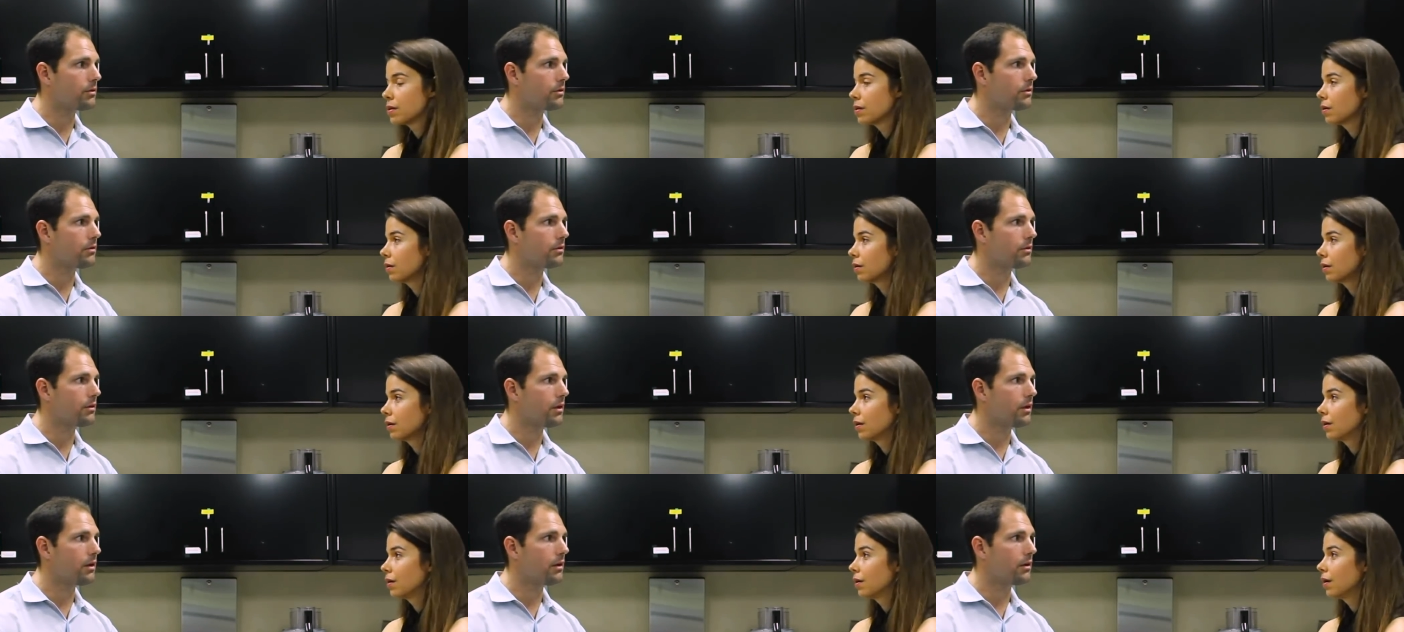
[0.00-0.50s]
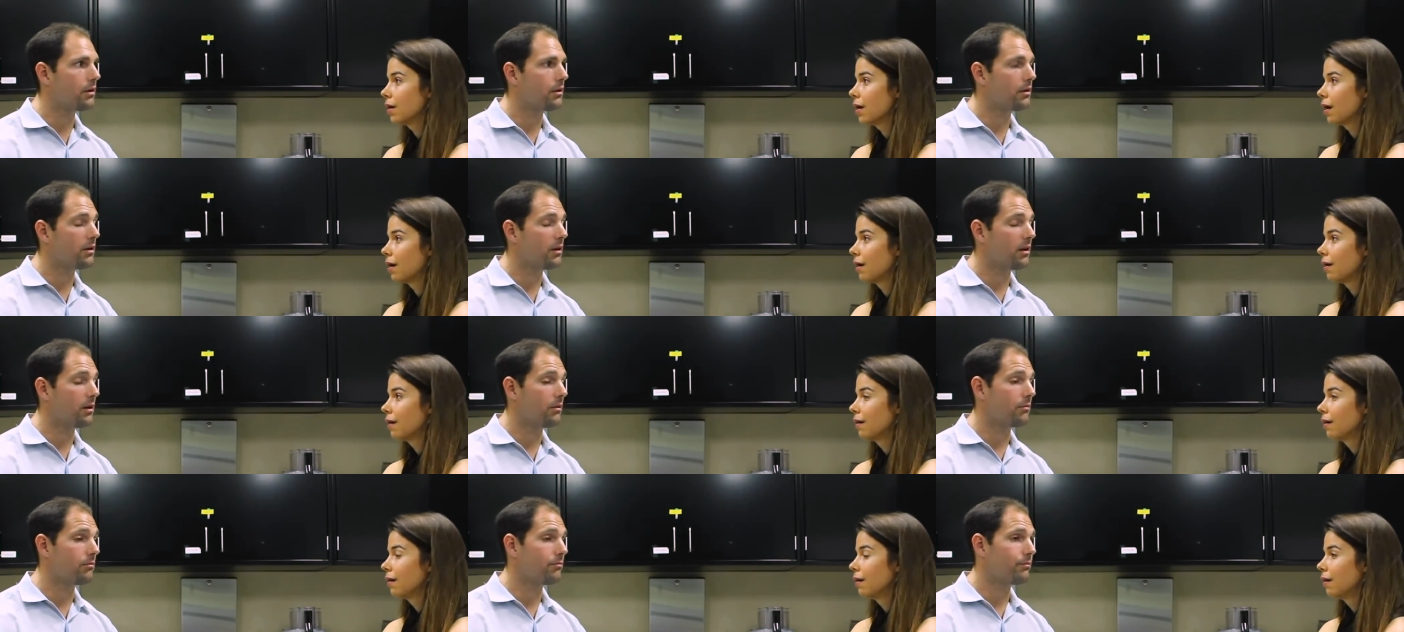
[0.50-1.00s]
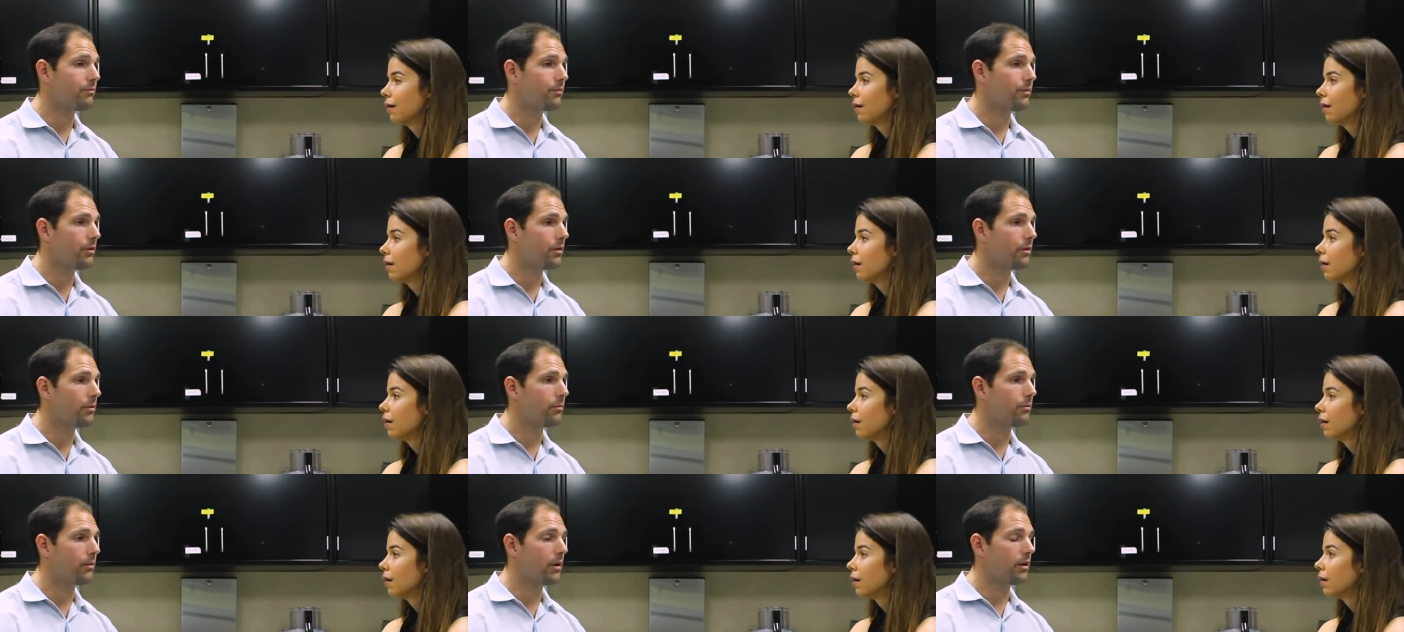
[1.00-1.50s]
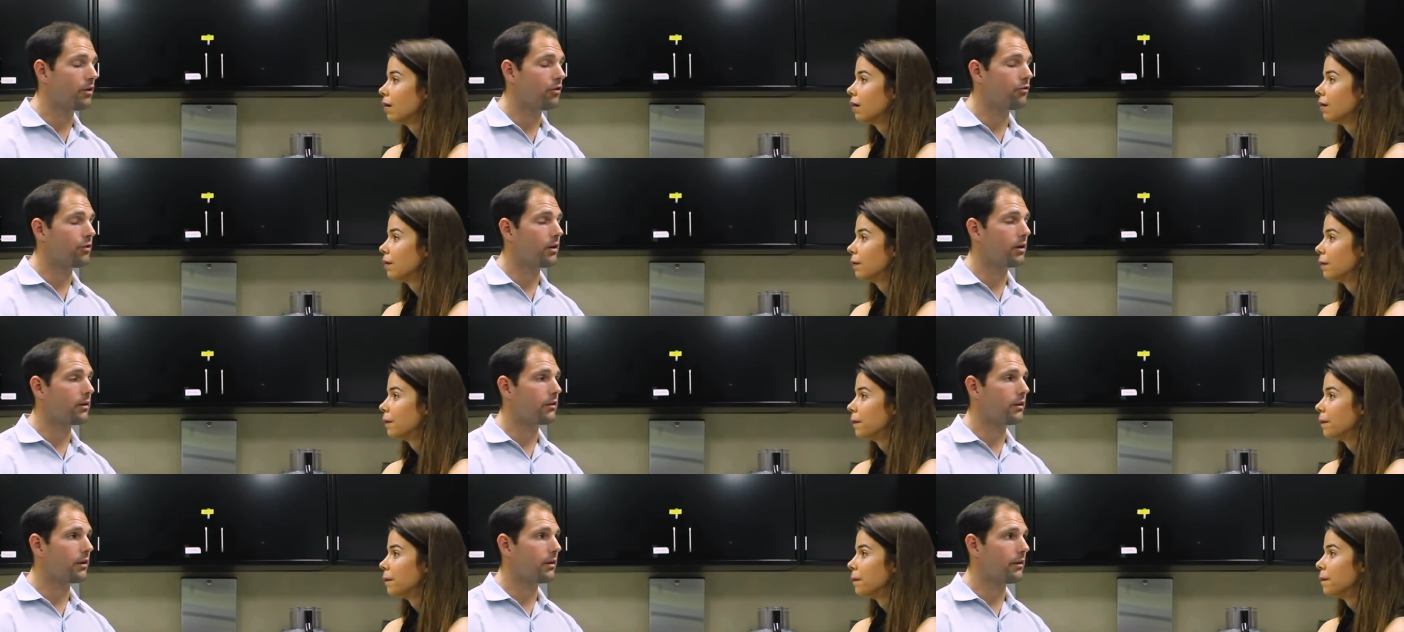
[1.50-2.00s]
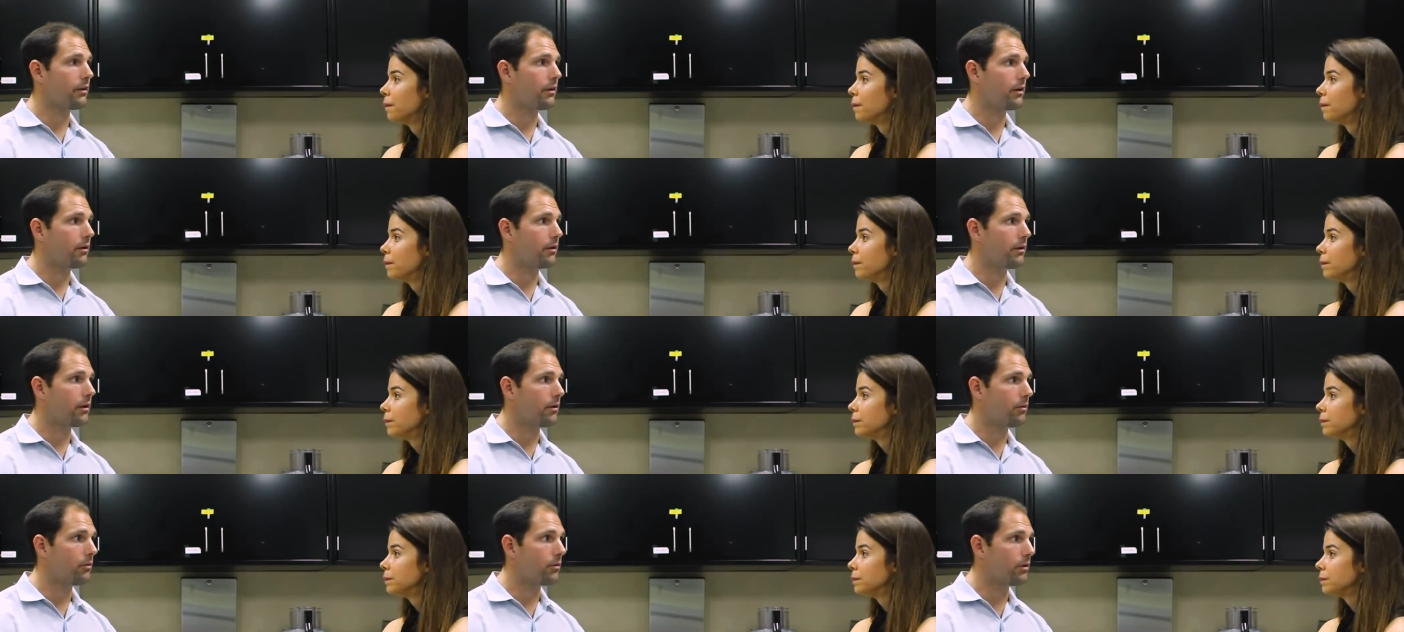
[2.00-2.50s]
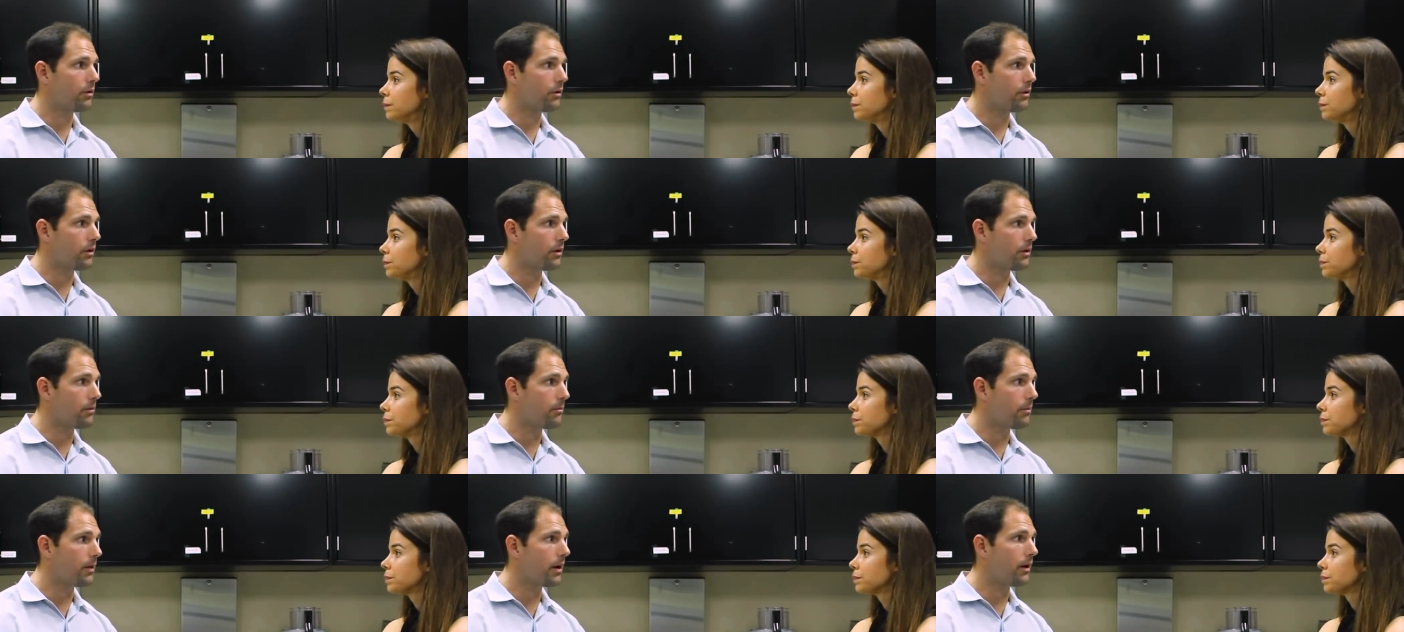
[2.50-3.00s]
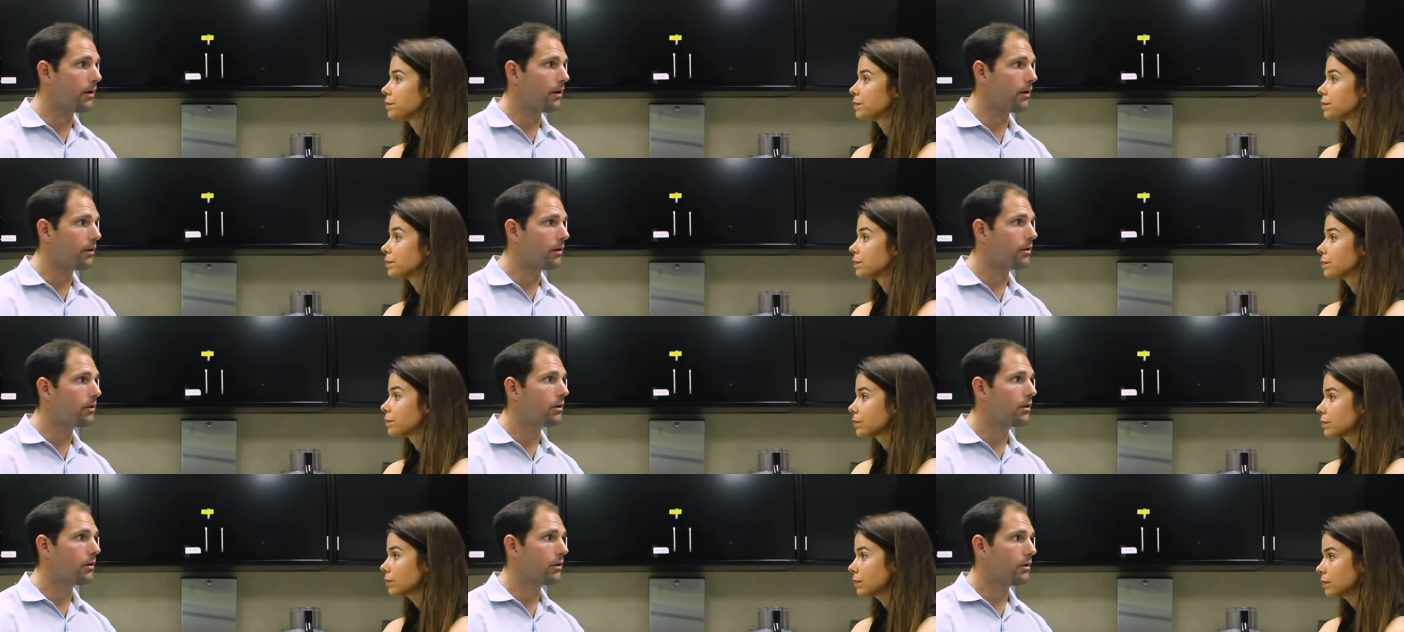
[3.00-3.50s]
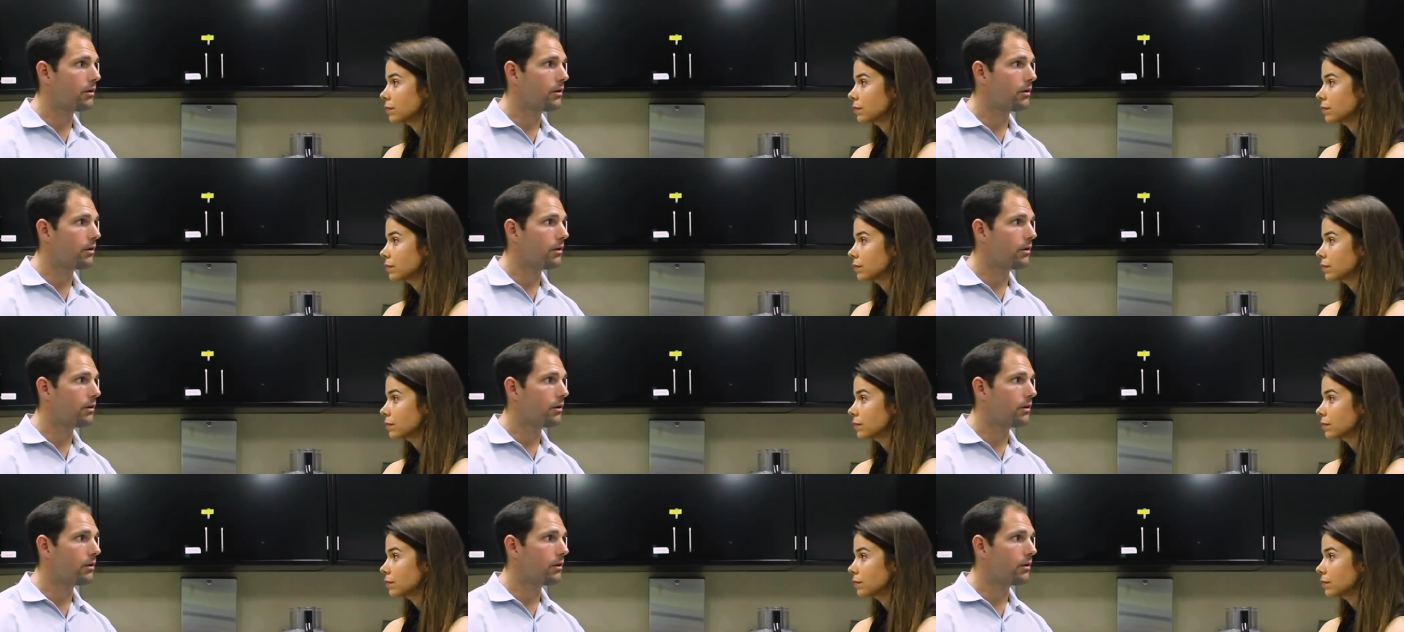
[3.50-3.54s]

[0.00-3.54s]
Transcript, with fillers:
Speaker 1: And, uh, yeah, and, there are many drugs out there that really impair